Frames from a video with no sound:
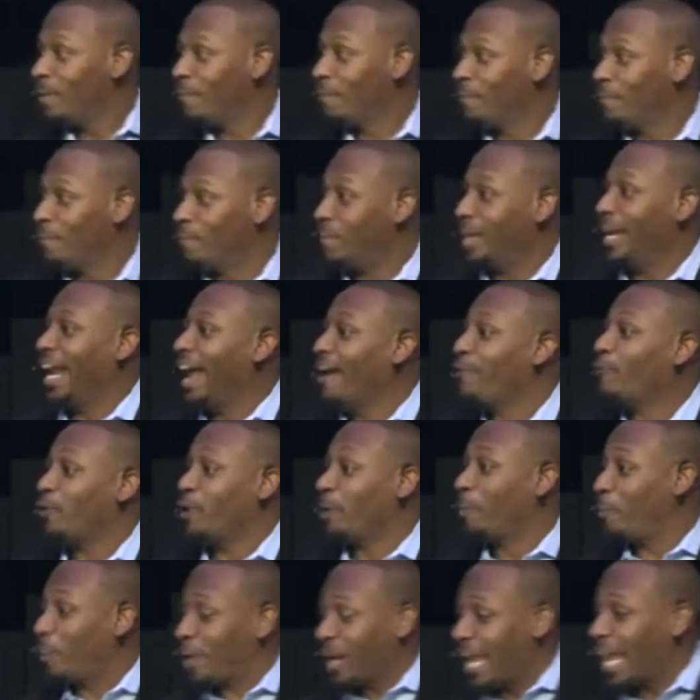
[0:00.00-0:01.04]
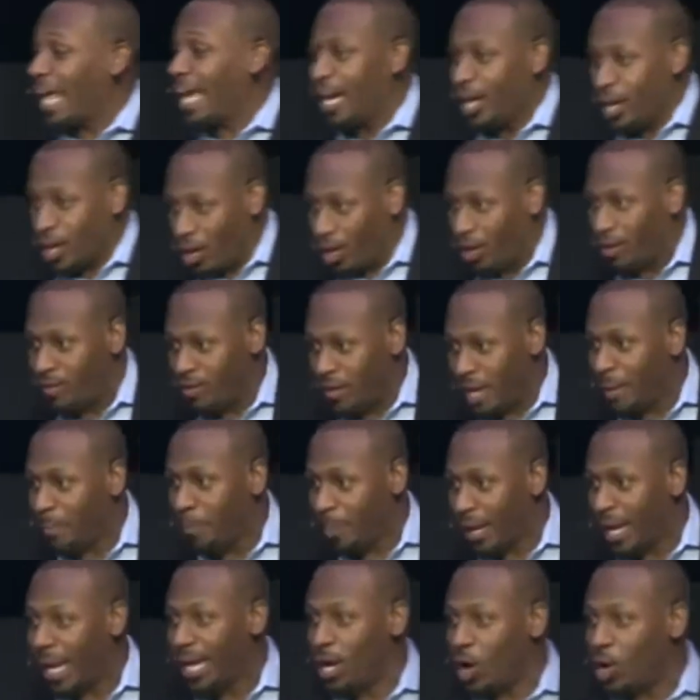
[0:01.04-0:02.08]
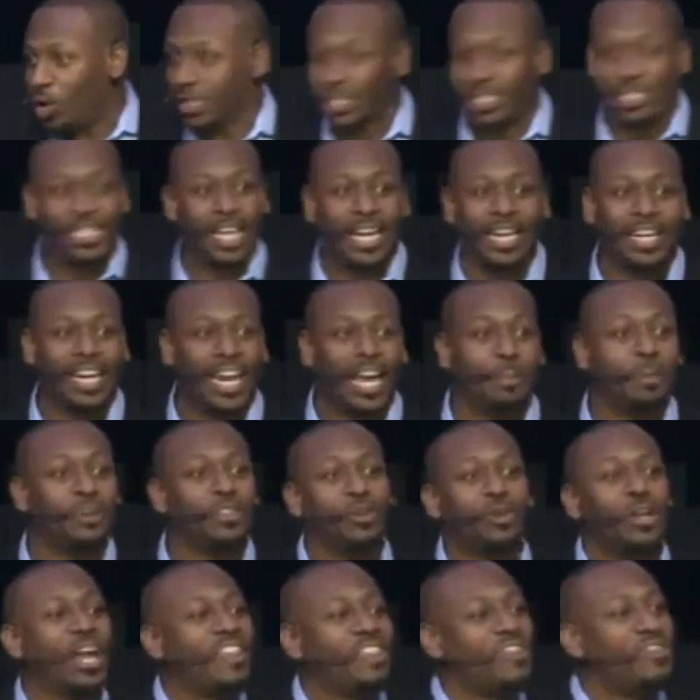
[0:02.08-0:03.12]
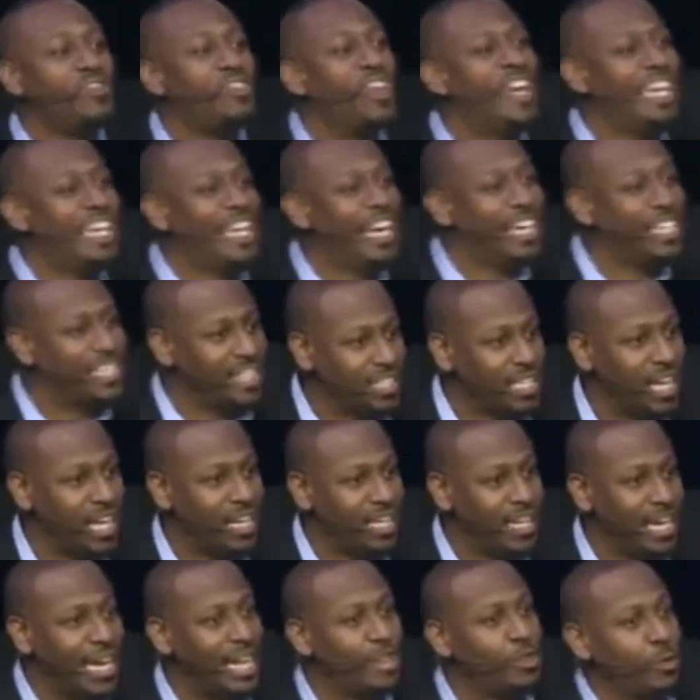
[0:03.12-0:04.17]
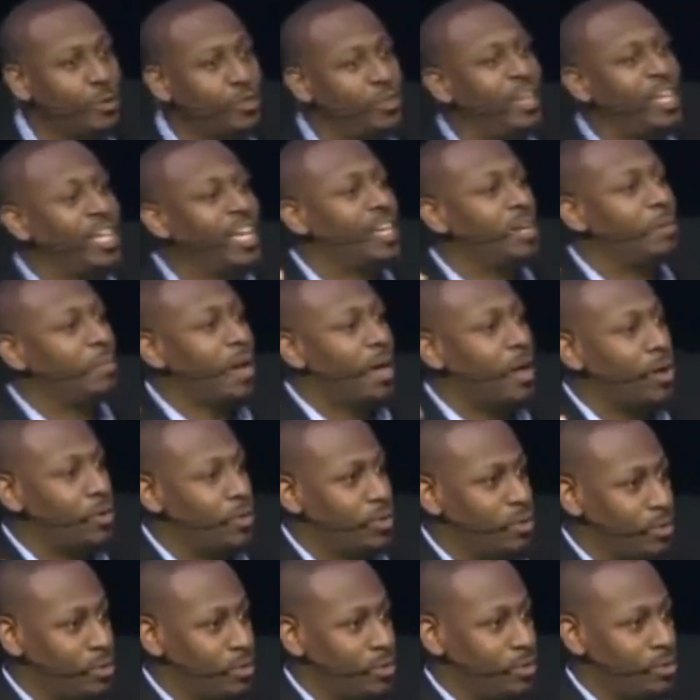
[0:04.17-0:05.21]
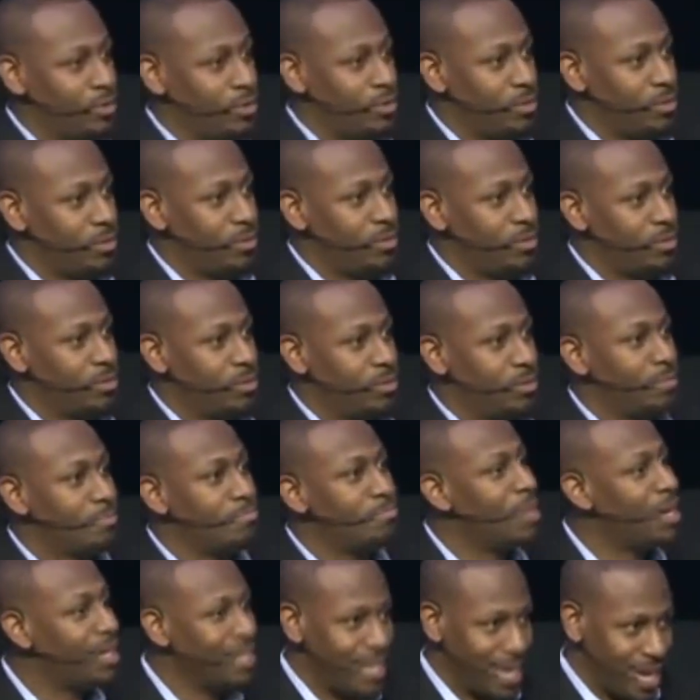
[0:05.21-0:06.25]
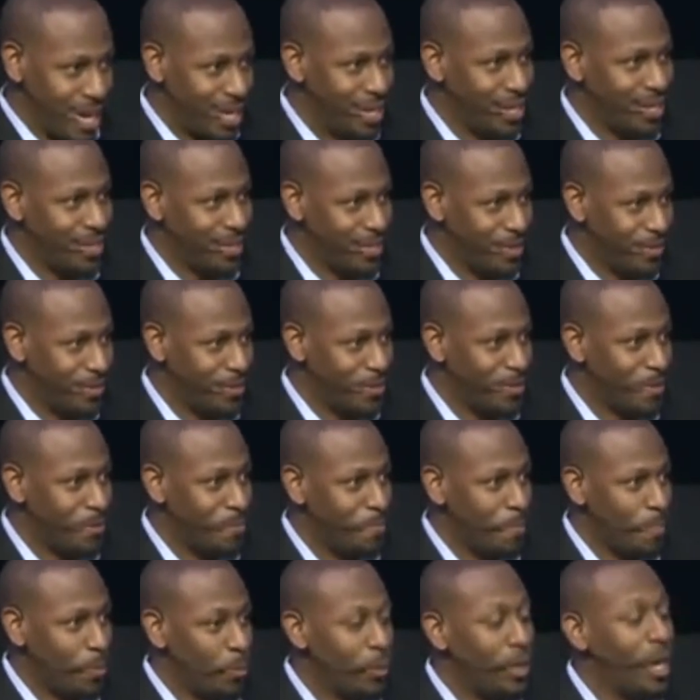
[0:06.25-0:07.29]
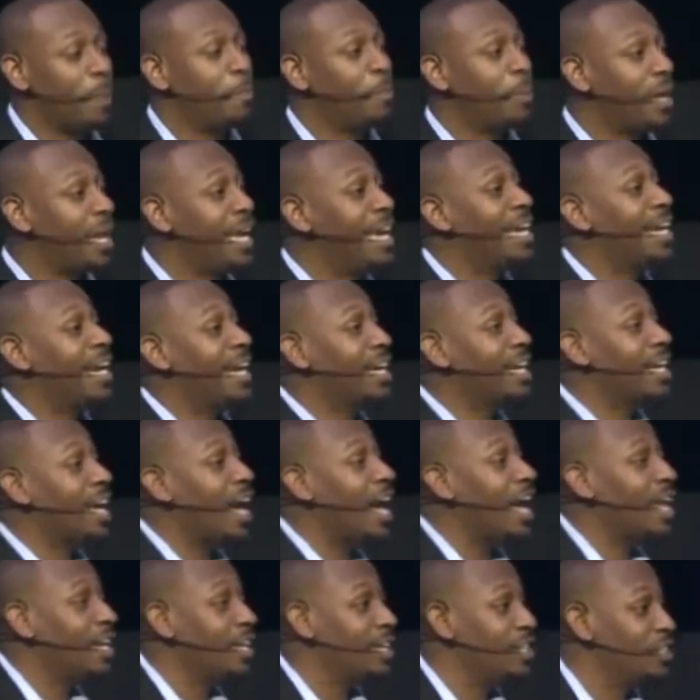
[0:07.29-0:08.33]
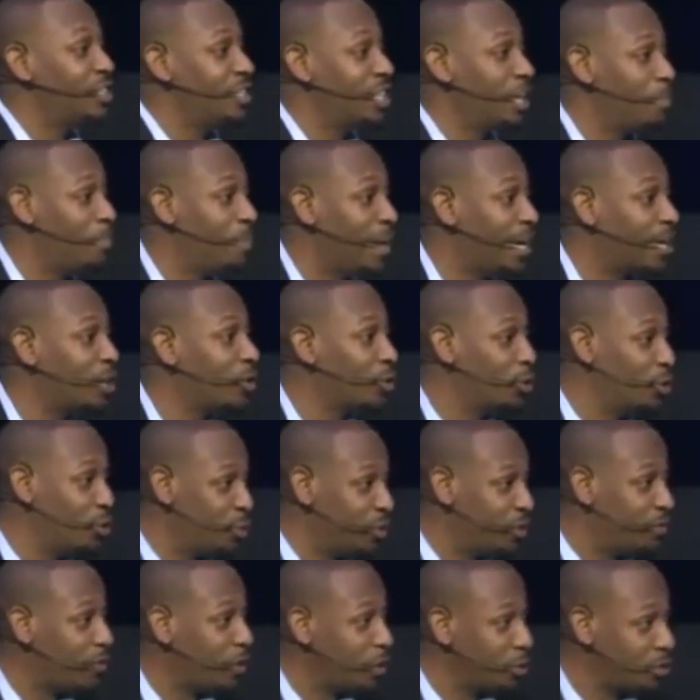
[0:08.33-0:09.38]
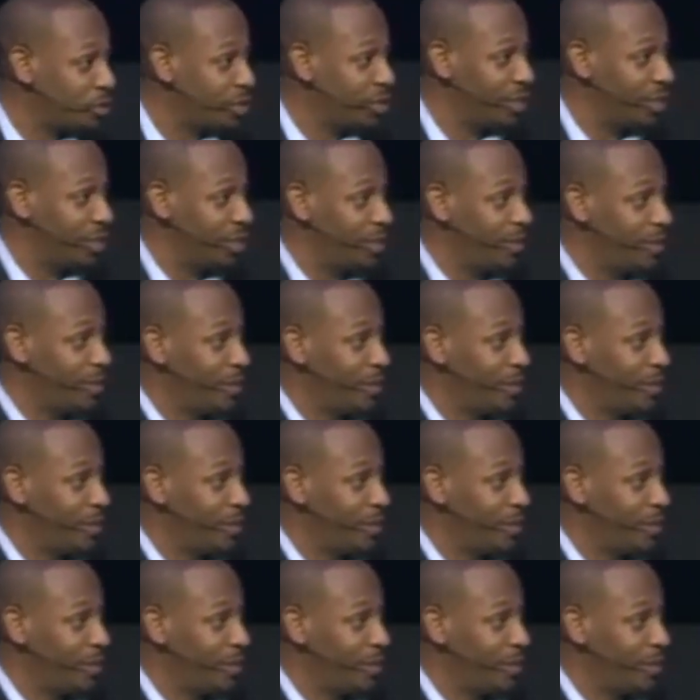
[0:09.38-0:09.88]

But every player, they play on Sunday, but they're not thinking Sunday, they're thinking about Monday. When I played at college at Baylor University,